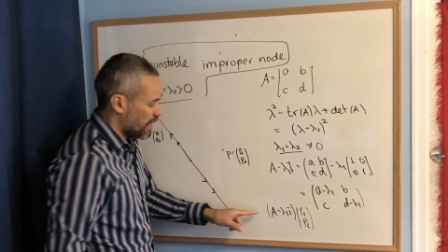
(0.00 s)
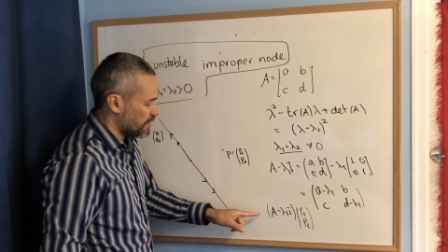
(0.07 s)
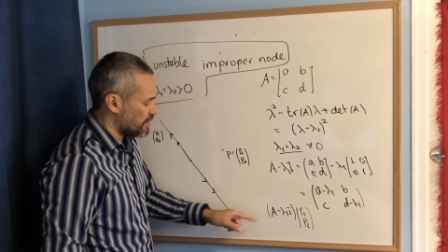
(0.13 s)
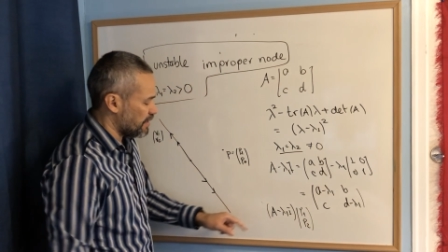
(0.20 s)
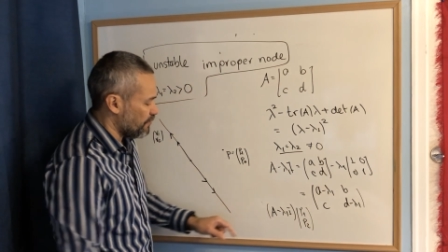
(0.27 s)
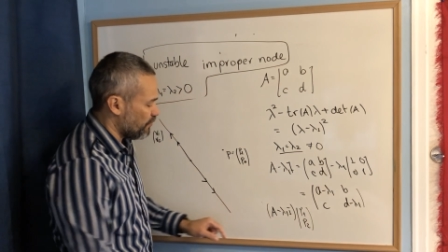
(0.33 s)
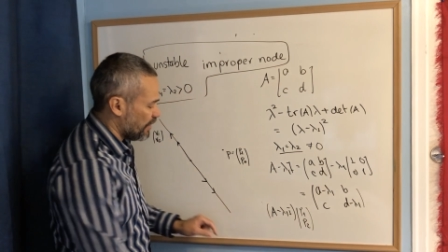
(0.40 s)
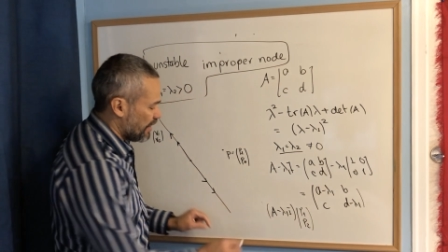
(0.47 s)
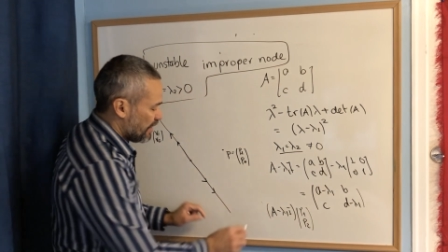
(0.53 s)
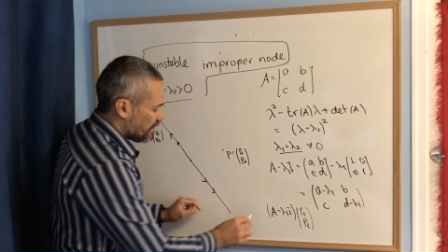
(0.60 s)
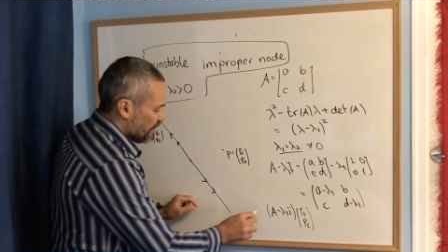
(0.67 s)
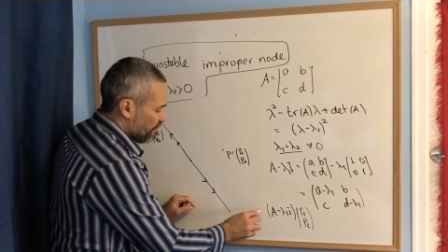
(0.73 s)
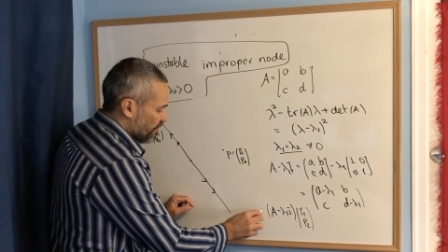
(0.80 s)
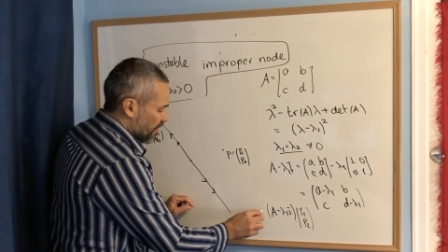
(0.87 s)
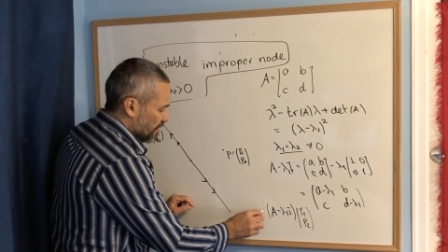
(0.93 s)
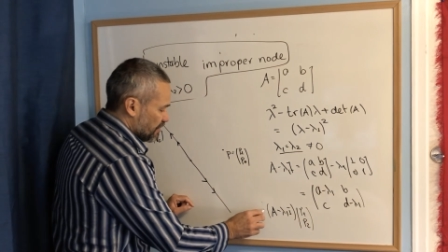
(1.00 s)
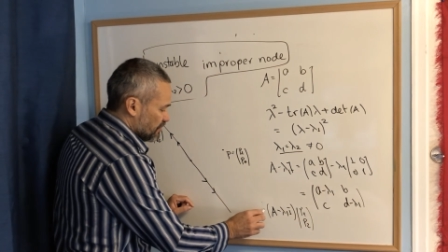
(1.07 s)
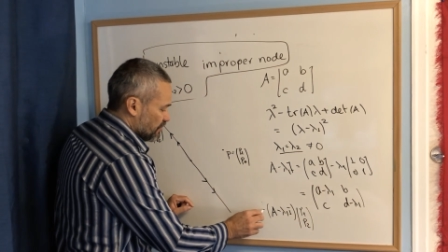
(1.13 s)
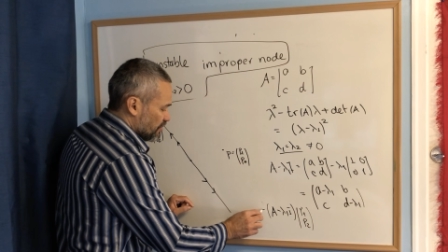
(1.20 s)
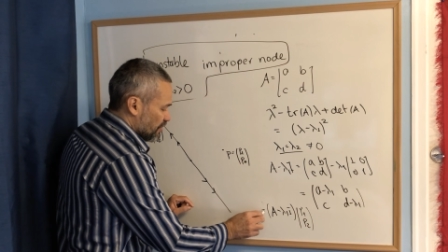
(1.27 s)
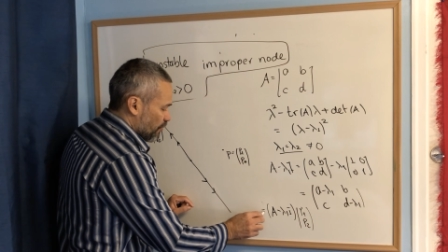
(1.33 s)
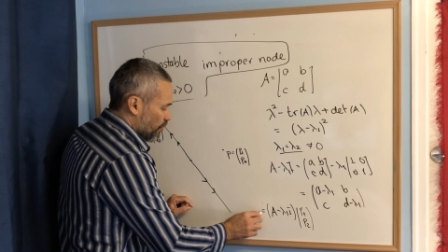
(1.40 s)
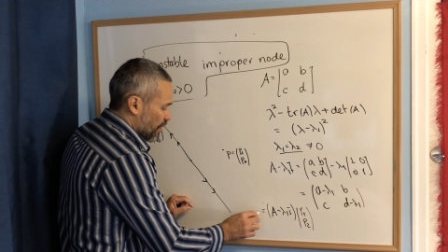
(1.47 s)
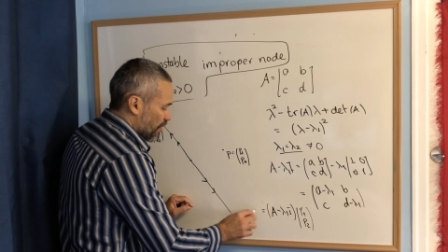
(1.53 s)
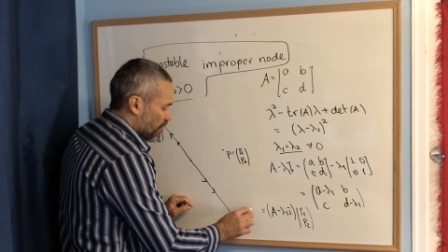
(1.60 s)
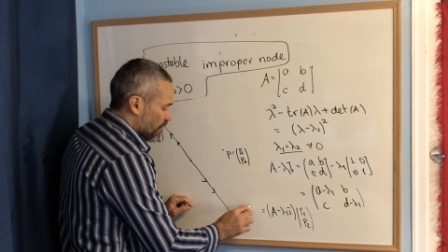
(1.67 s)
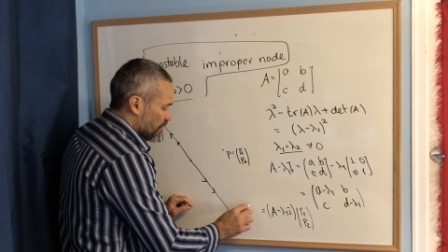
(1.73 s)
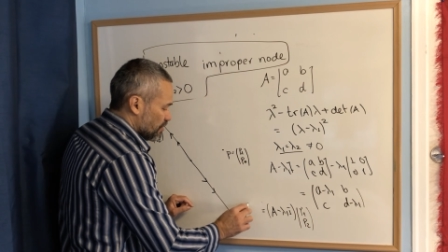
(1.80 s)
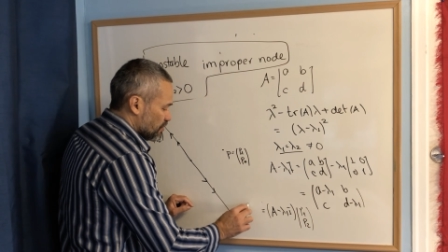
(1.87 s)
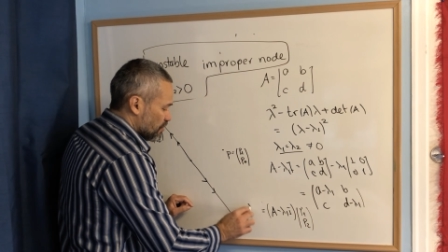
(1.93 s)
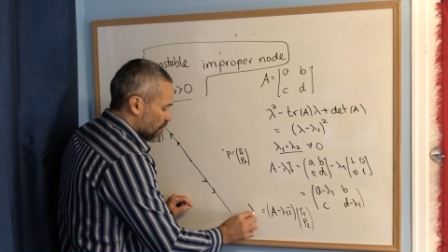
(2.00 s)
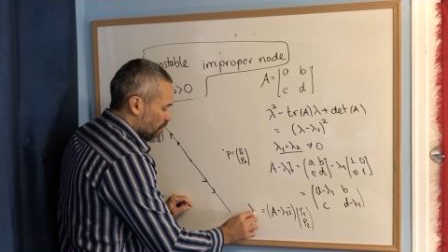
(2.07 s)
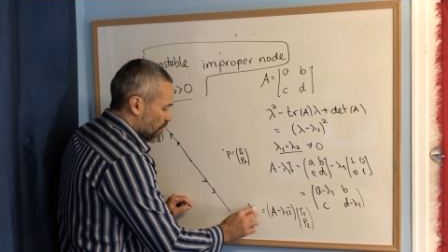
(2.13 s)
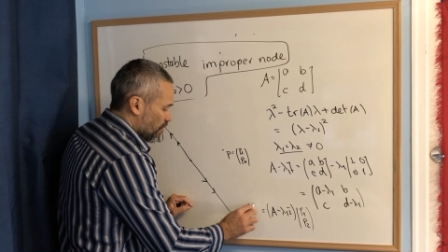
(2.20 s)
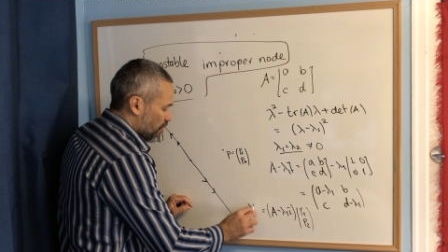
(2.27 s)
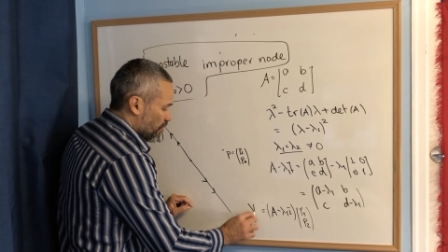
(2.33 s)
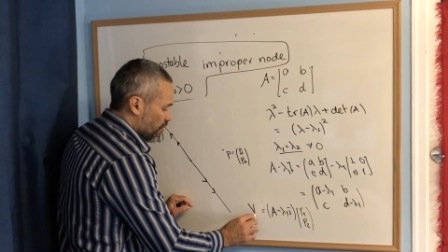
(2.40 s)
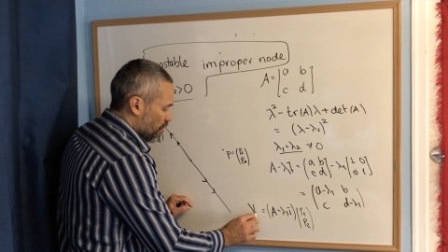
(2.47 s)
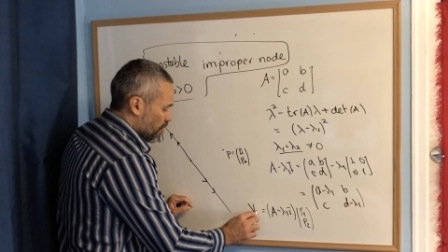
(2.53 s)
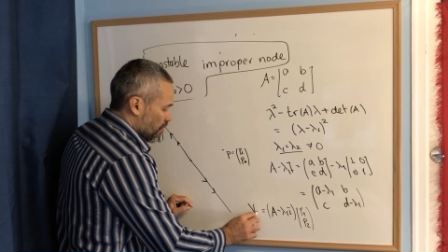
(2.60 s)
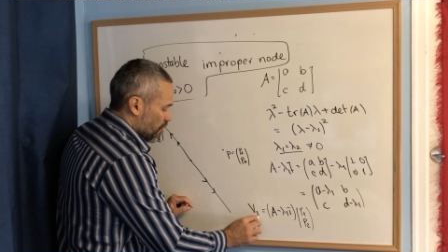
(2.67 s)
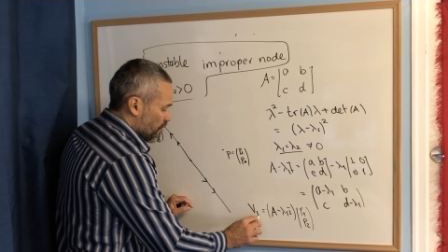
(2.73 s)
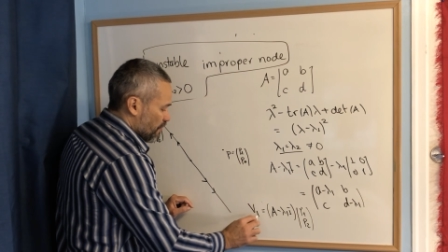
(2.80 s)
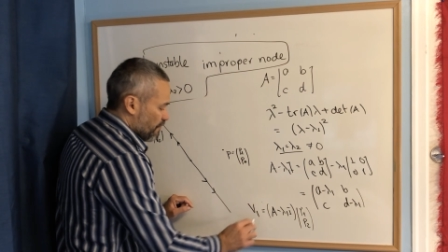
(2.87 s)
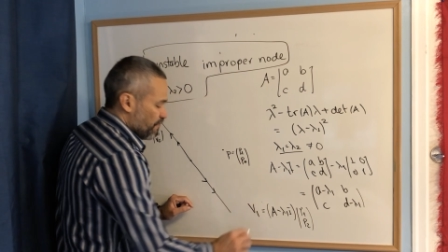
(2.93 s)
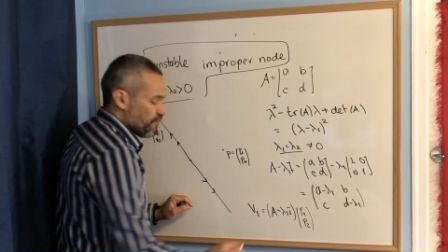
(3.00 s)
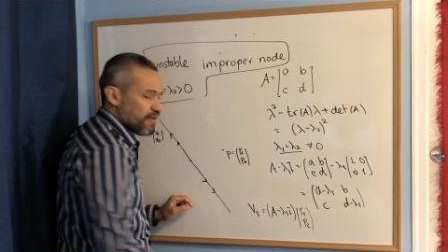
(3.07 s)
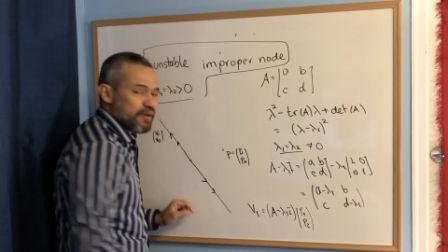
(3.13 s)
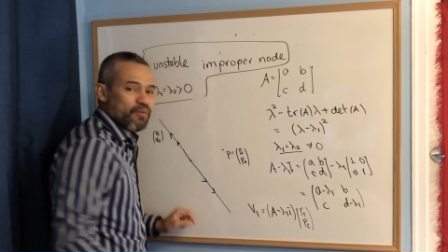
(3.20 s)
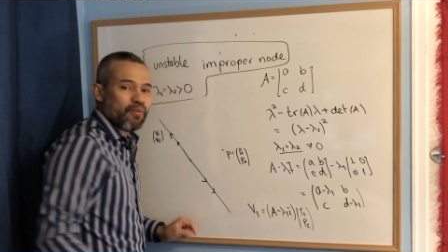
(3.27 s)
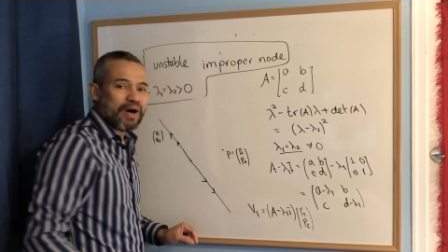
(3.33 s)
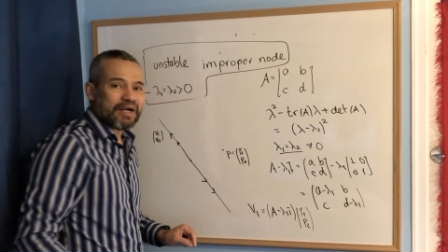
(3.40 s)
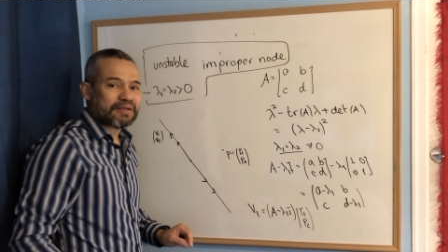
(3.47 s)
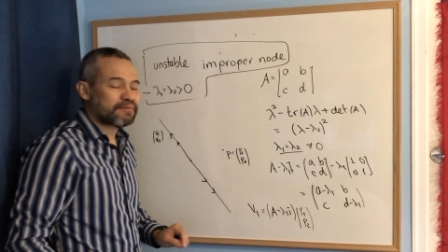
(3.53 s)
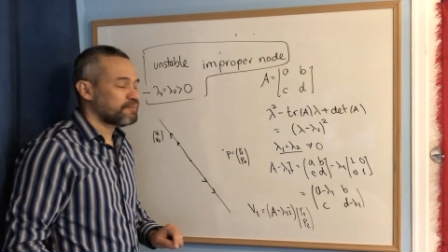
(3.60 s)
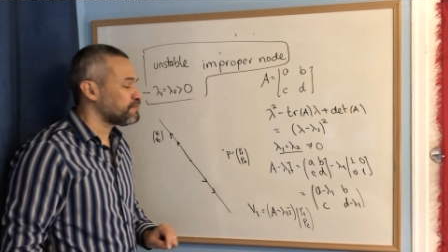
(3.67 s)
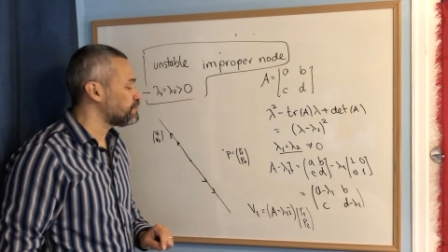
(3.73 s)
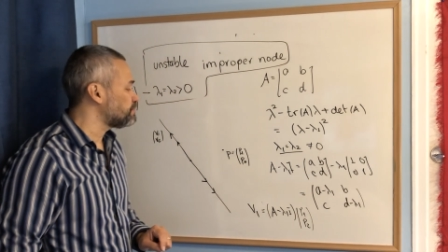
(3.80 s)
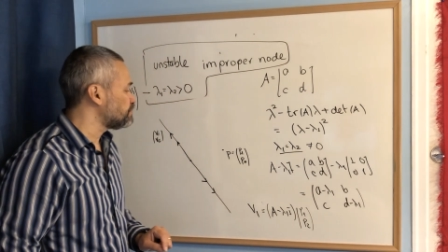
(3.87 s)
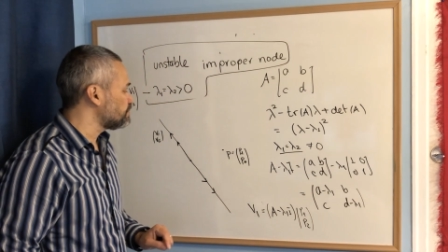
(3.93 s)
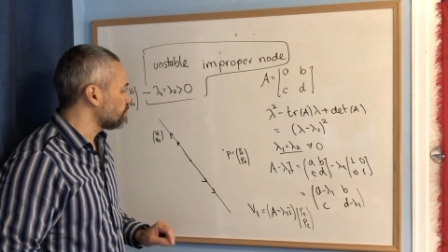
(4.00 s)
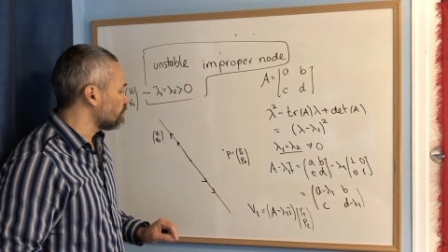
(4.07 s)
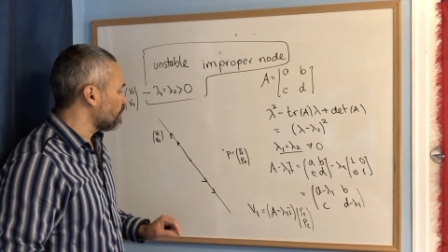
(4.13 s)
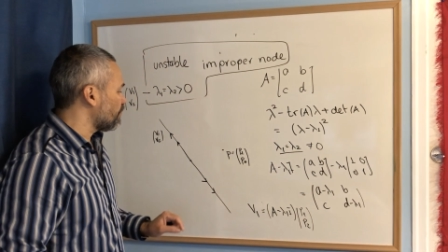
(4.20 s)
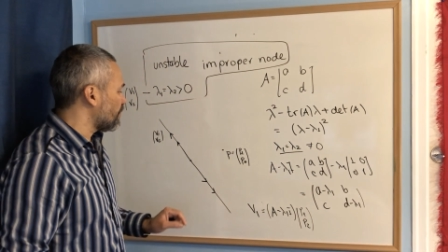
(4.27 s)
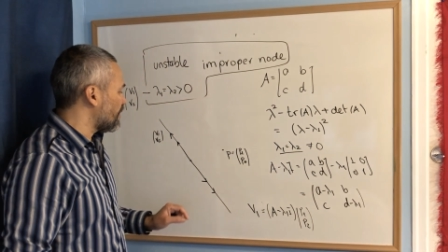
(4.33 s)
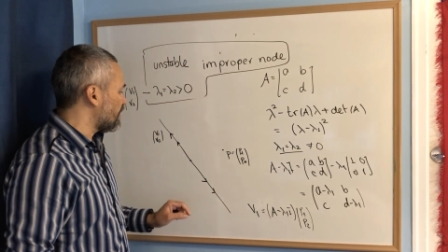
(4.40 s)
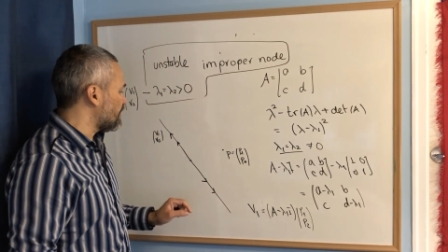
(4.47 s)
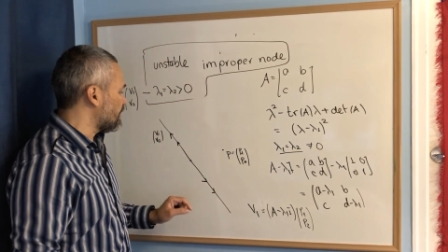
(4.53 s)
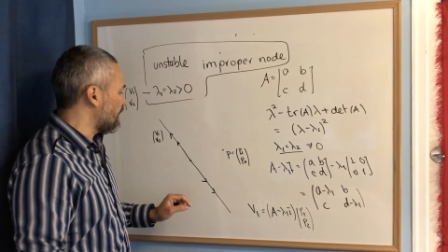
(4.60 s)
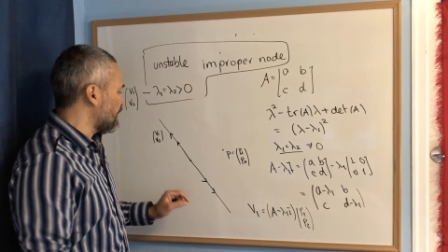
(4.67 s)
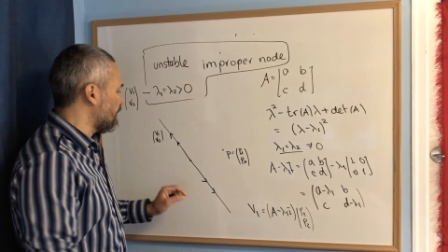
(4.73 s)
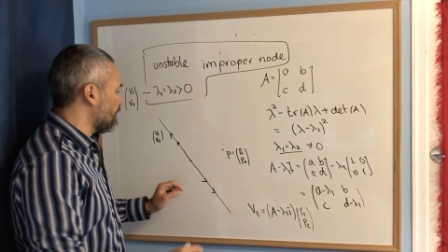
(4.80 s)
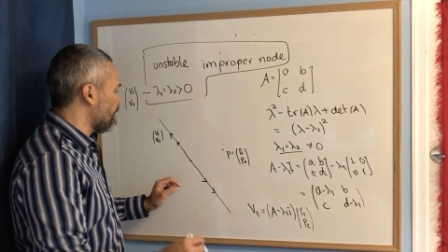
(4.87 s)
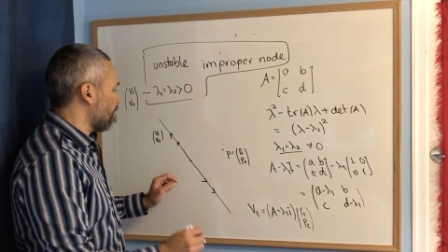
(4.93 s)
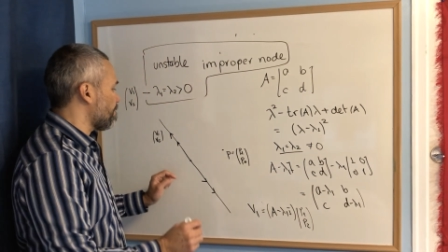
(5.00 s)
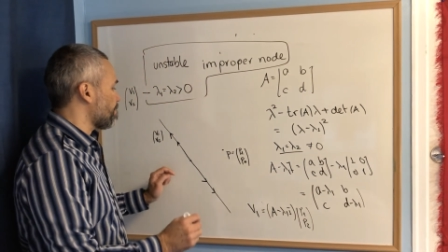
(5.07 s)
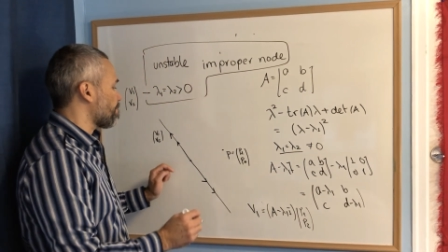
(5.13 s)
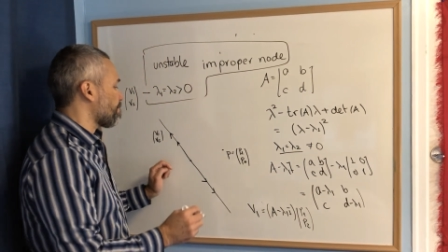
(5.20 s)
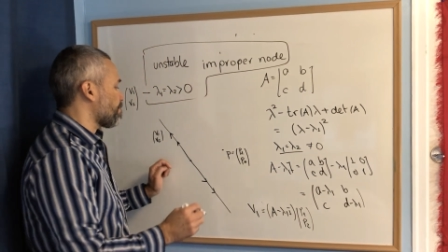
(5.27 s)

and then we get a vector that we are going to call v one Then